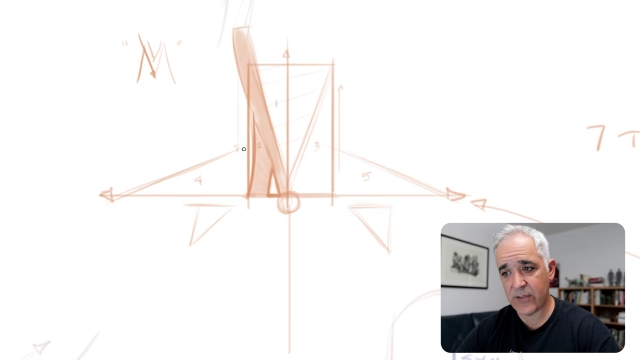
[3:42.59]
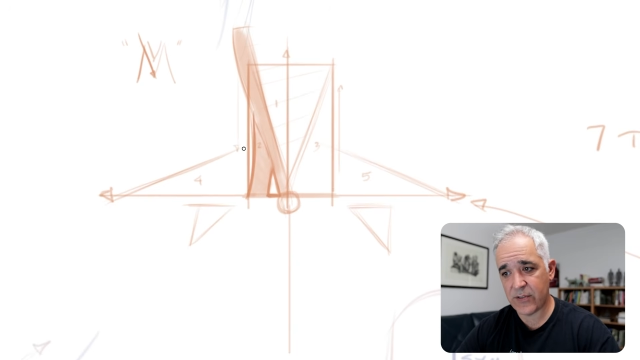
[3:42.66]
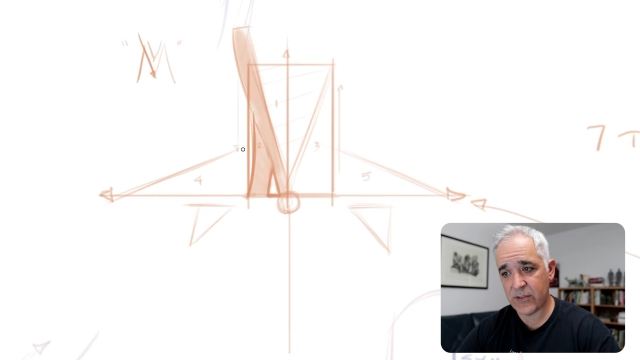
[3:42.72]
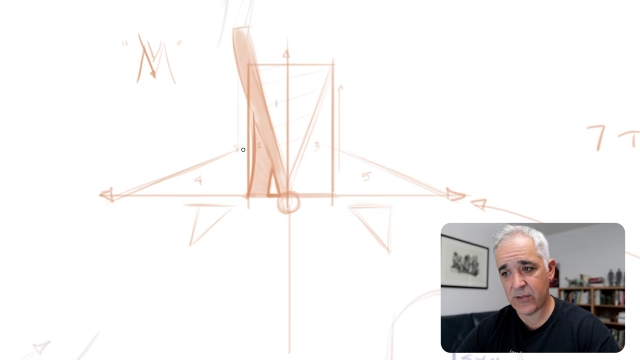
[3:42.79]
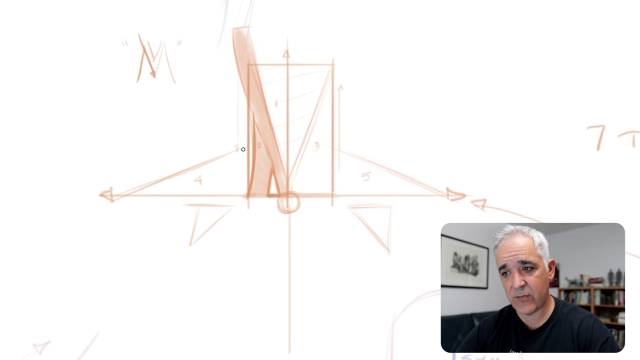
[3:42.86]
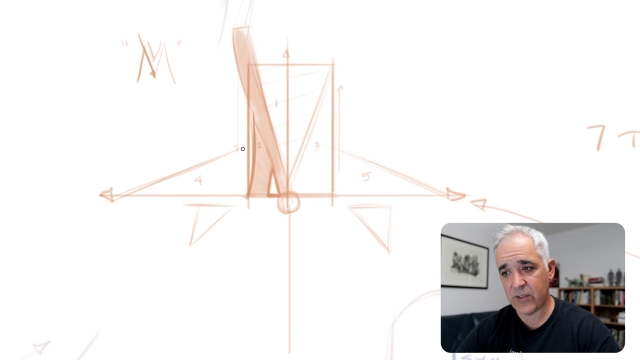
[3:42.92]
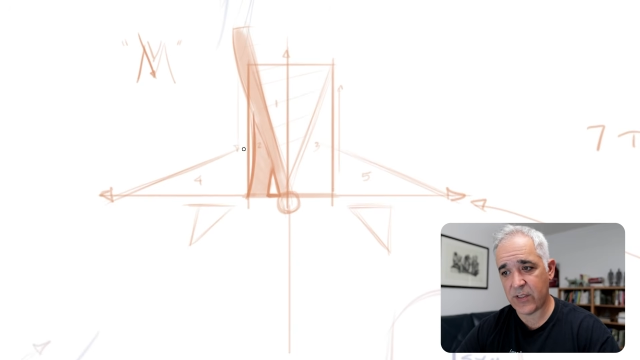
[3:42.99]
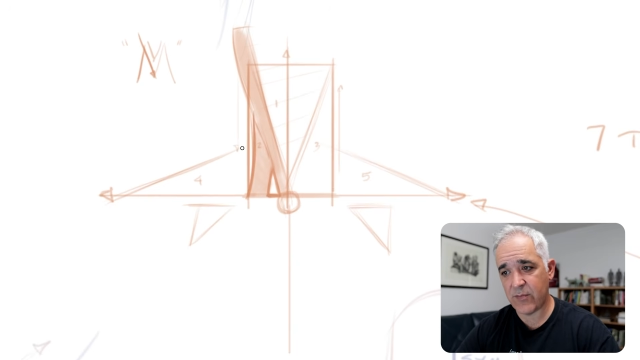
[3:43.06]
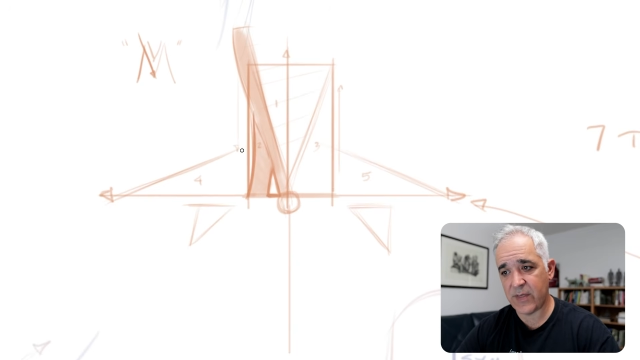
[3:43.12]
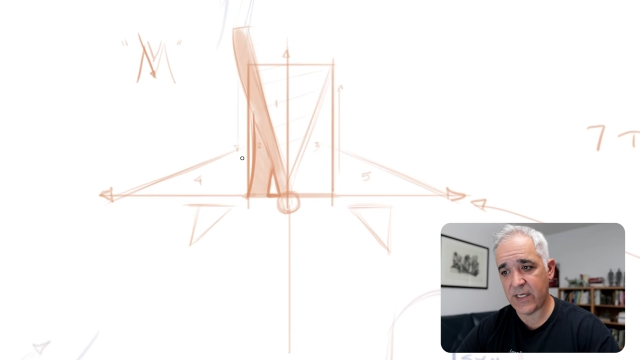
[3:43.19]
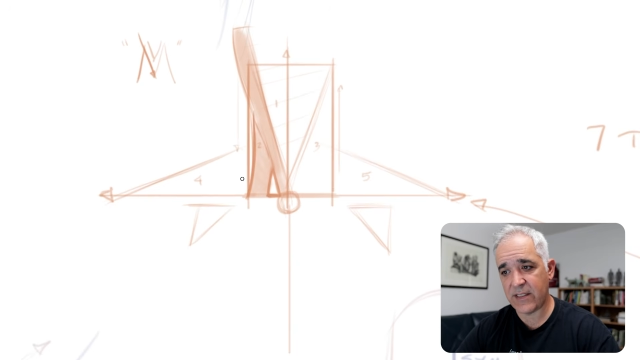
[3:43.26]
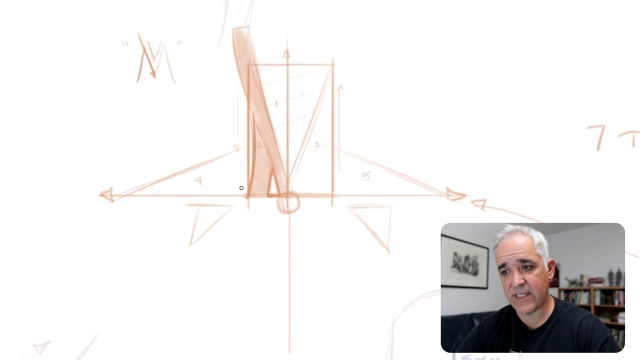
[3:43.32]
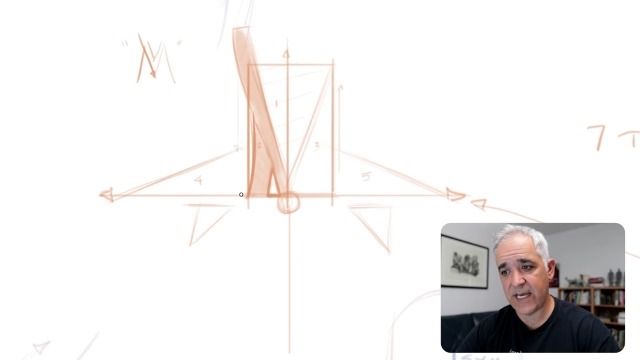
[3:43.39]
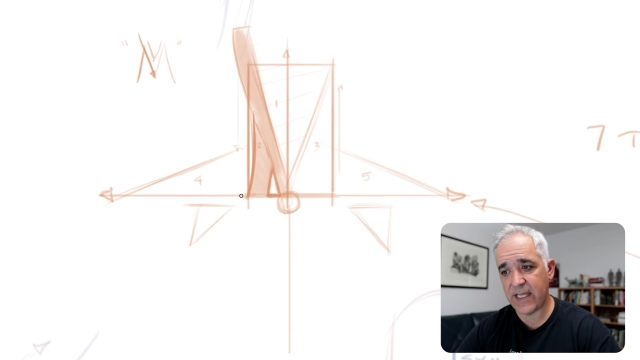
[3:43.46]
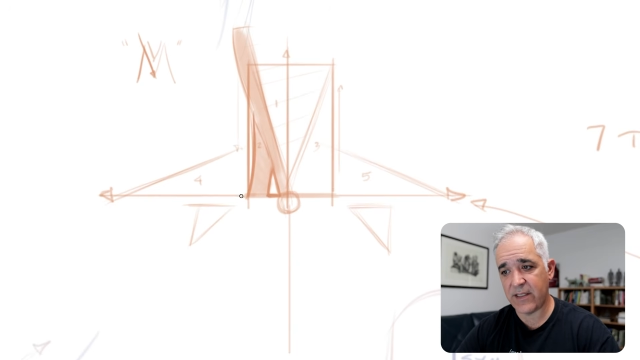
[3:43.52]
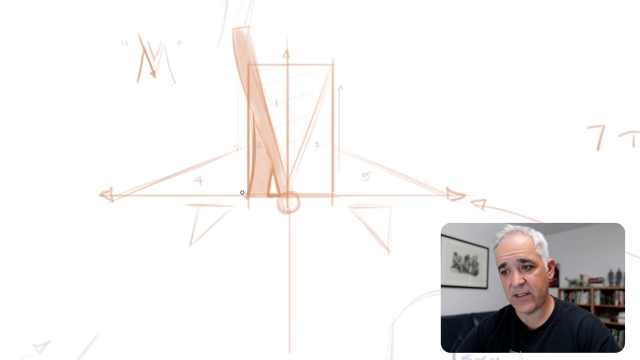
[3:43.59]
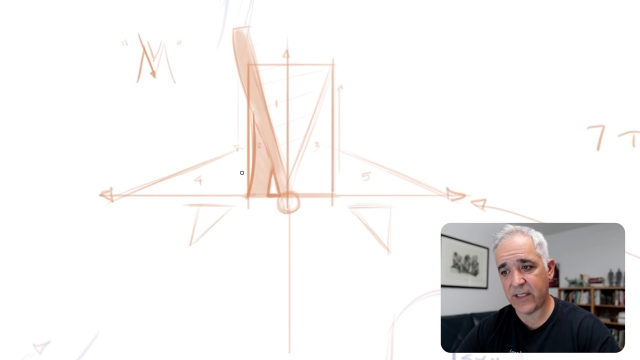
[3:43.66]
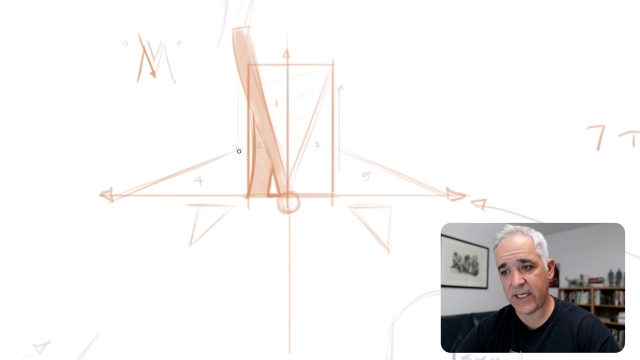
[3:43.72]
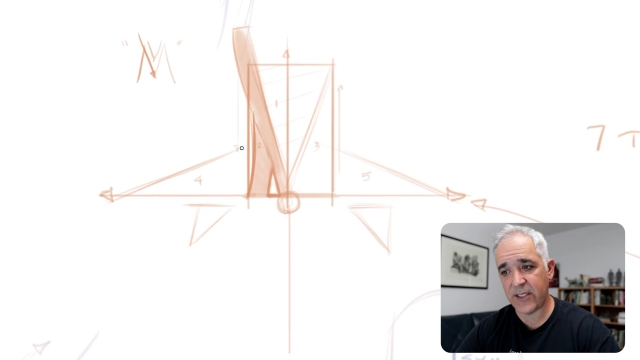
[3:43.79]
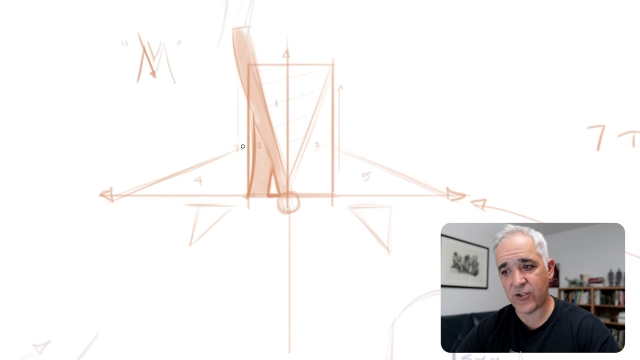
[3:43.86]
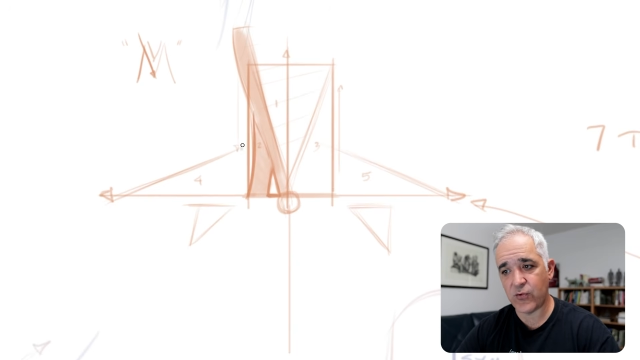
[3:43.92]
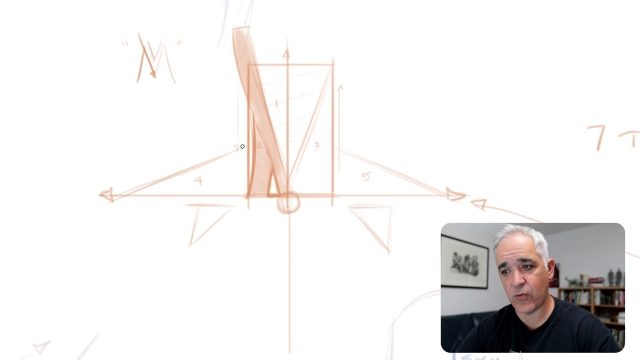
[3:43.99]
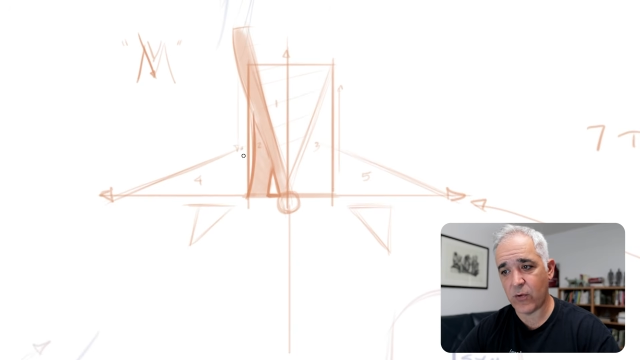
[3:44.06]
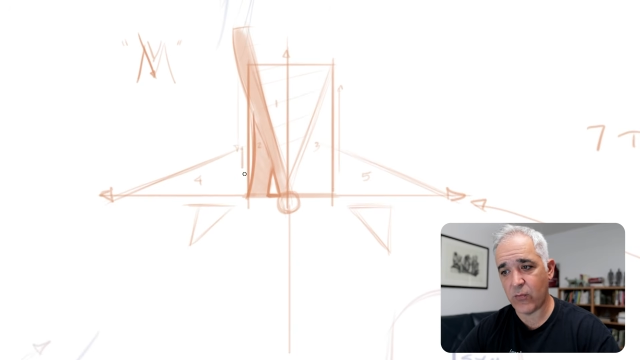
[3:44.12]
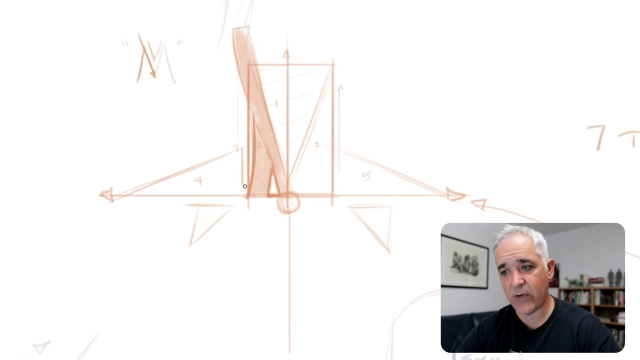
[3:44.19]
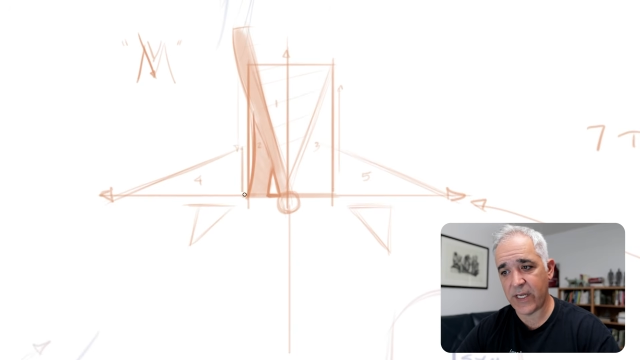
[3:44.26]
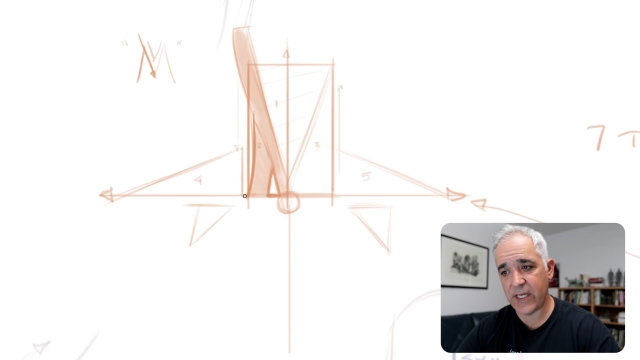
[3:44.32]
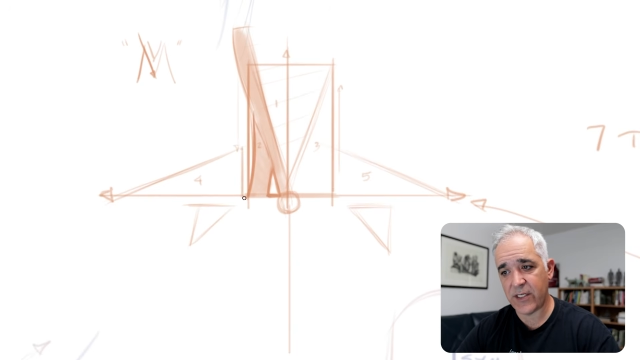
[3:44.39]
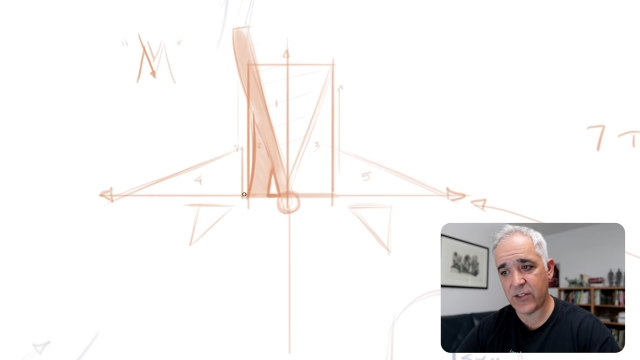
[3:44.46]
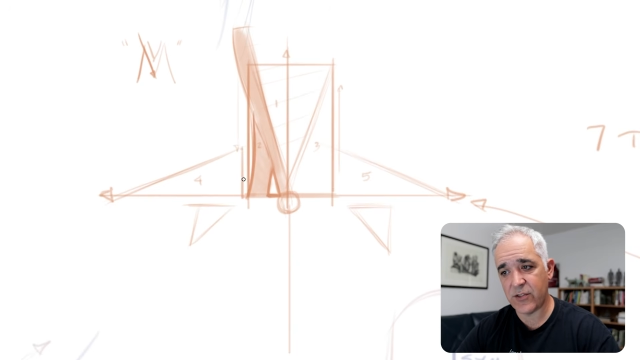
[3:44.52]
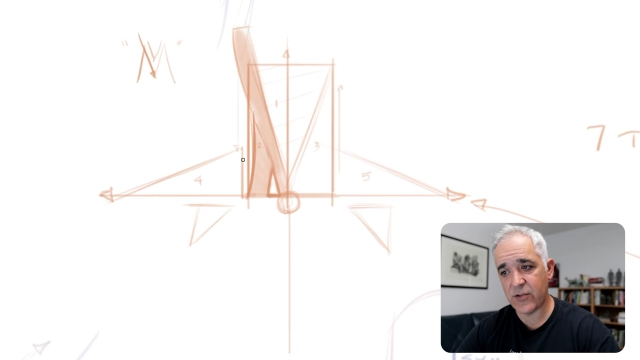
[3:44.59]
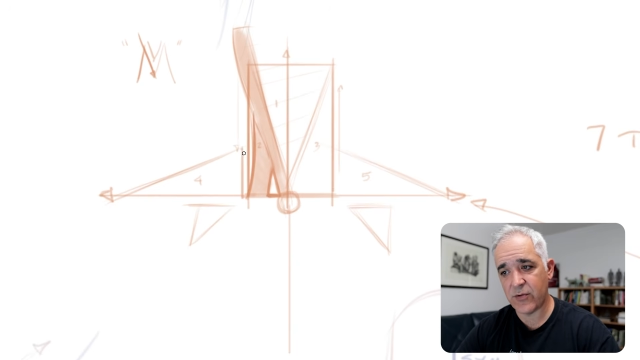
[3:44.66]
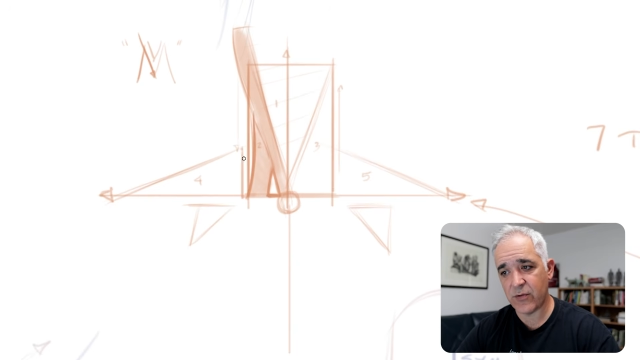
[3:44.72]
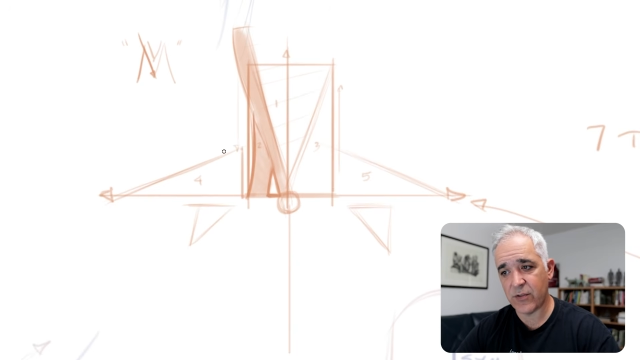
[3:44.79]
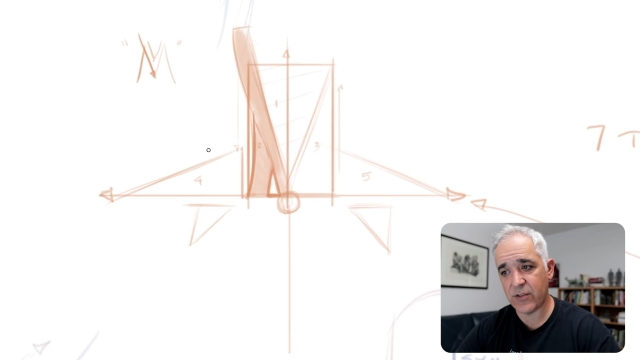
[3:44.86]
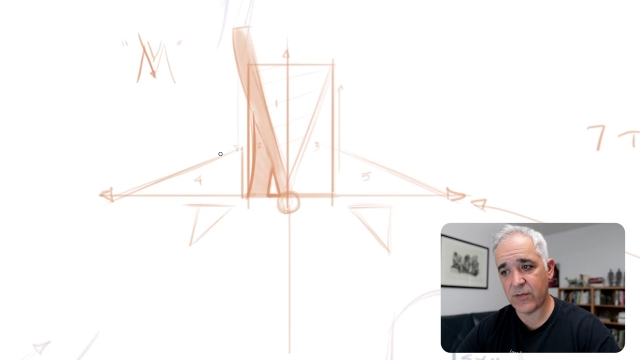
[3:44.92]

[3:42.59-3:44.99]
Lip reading: so we can make that like a door wedge or